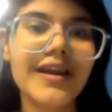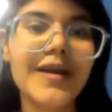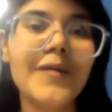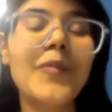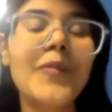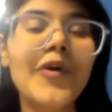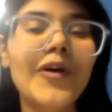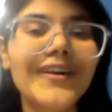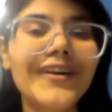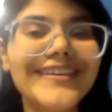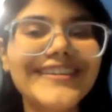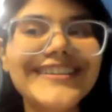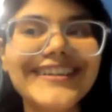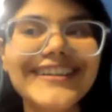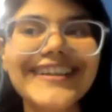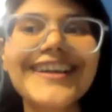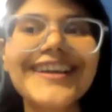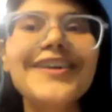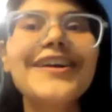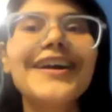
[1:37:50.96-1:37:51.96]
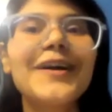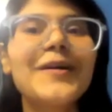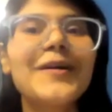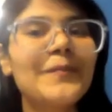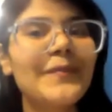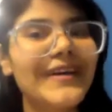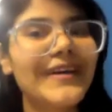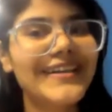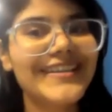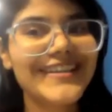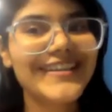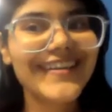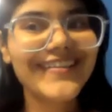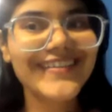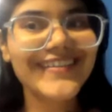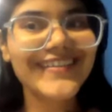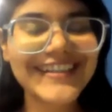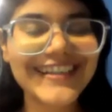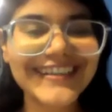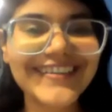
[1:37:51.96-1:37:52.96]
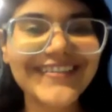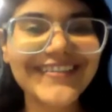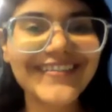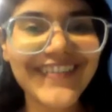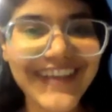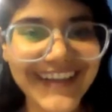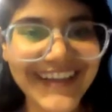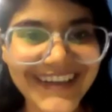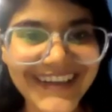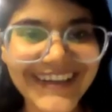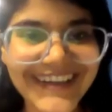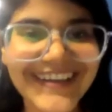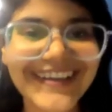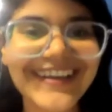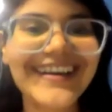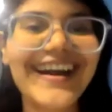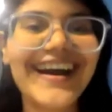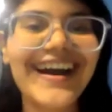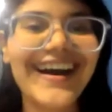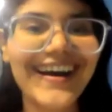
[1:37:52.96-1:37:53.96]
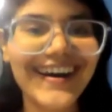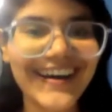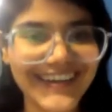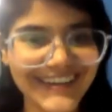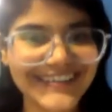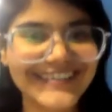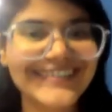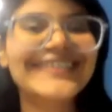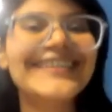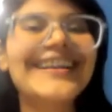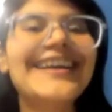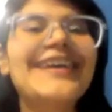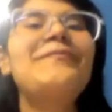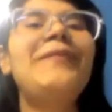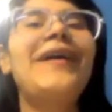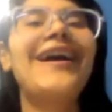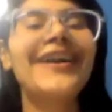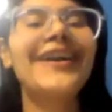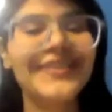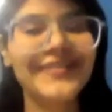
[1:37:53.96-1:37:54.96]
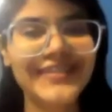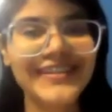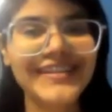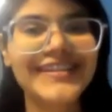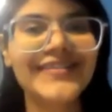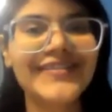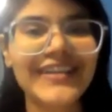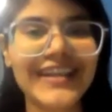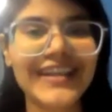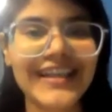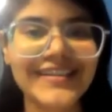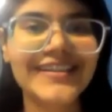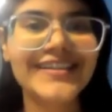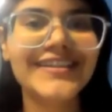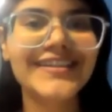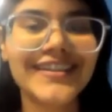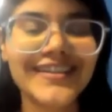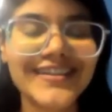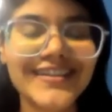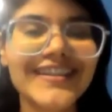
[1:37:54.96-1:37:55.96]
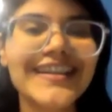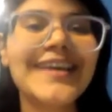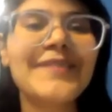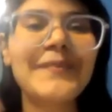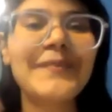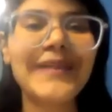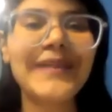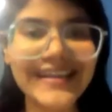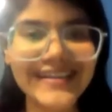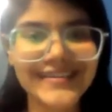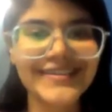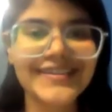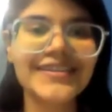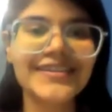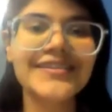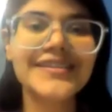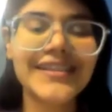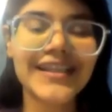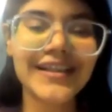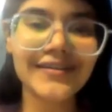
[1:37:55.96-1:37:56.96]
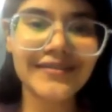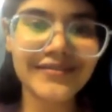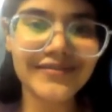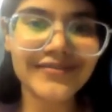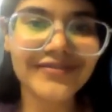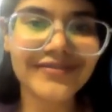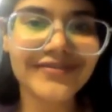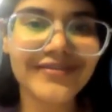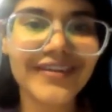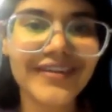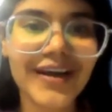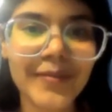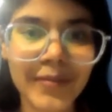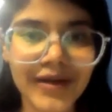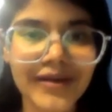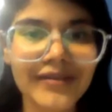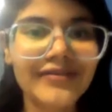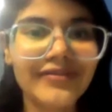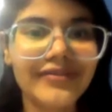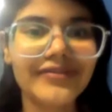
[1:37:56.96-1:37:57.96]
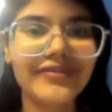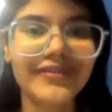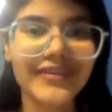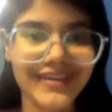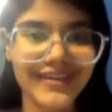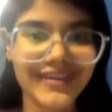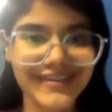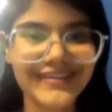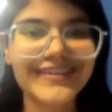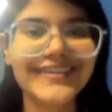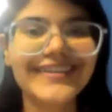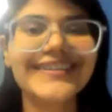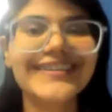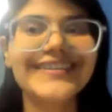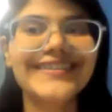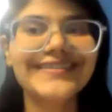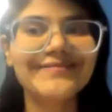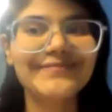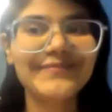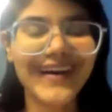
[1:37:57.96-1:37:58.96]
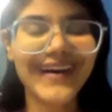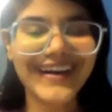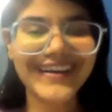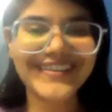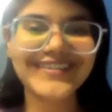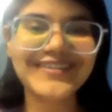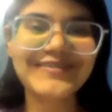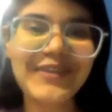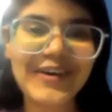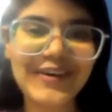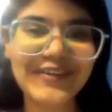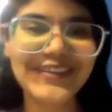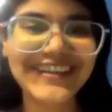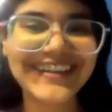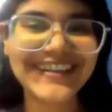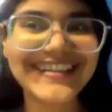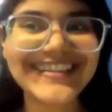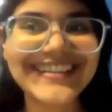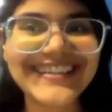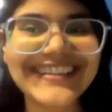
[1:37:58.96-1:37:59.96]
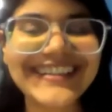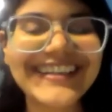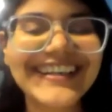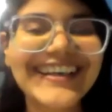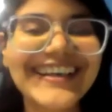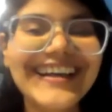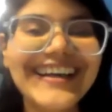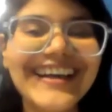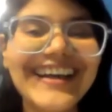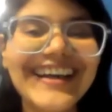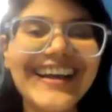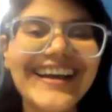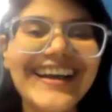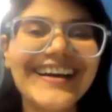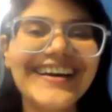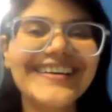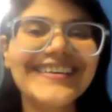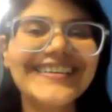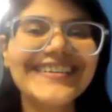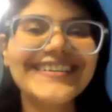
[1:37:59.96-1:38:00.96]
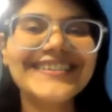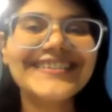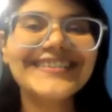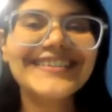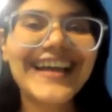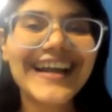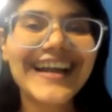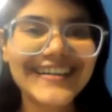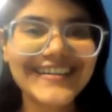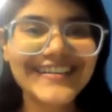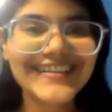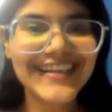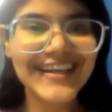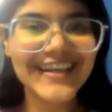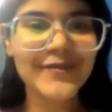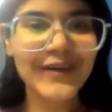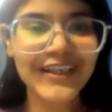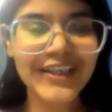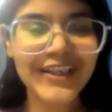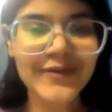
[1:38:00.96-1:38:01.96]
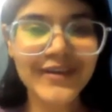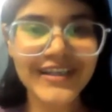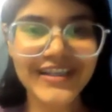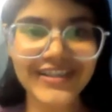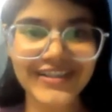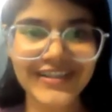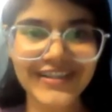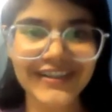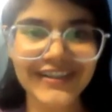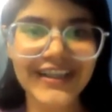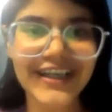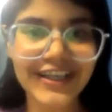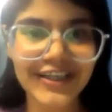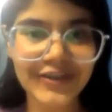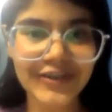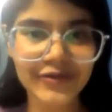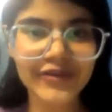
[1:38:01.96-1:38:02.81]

apologetic, but she never said that we are part of the civilization, and she placed herself above a certain part of the population. So that is one question, that